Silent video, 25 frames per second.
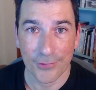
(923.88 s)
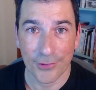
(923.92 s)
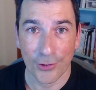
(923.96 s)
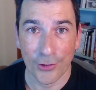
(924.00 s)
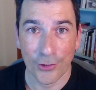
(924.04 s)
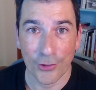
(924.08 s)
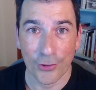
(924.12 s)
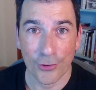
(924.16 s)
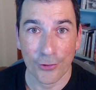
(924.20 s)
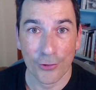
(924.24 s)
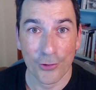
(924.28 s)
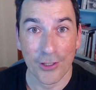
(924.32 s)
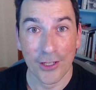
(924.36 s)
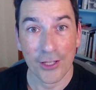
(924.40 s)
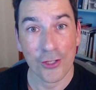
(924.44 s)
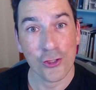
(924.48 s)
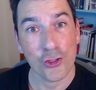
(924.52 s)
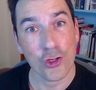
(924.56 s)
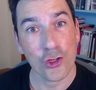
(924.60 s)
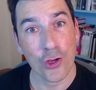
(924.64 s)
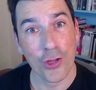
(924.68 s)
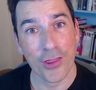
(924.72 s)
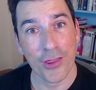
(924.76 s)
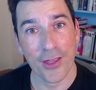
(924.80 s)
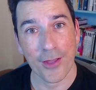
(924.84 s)
So
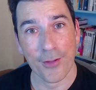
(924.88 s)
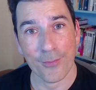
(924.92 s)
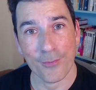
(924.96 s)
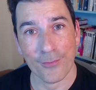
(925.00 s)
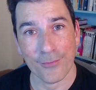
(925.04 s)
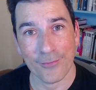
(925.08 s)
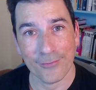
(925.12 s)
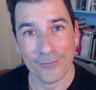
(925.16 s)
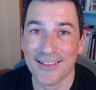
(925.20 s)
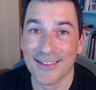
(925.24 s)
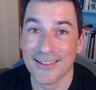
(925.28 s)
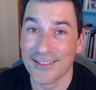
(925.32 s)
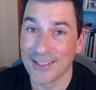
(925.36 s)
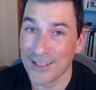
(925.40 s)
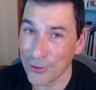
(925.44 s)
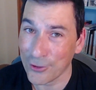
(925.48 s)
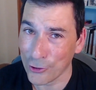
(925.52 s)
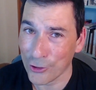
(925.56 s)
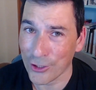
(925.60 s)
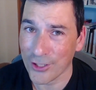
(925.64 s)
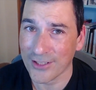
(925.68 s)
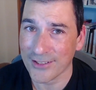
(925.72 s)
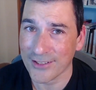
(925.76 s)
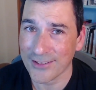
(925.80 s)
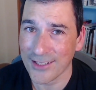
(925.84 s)
enjoy them. See
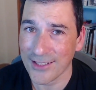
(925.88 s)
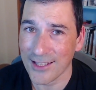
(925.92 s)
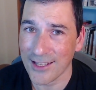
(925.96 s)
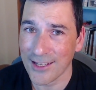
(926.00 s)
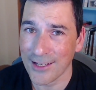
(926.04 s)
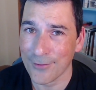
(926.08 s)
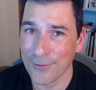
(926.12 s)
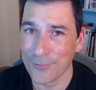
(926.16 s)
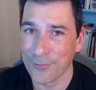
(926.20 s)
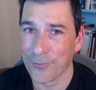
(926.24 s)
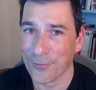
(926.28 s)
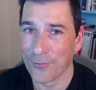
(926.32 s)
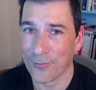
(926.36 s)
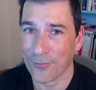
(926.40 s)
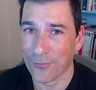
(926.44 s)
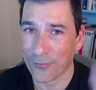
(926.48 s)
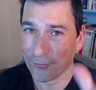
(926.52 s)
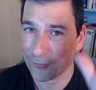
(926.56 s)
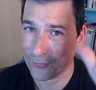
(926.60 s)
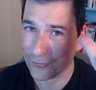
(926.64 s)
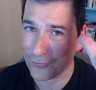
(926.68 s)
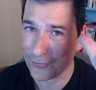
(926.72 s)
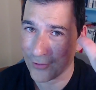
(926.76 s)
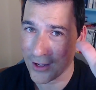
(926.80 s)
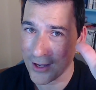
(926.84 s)
you next time.
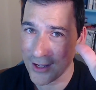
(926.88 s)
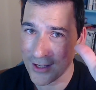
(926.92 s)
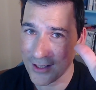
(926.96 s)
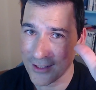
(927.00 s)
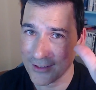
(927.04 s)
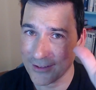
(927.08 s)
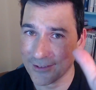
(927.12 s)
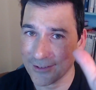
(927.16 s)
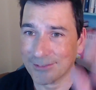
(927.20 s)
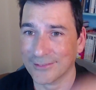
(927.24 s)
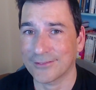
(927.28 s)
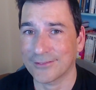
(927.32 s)
Bye.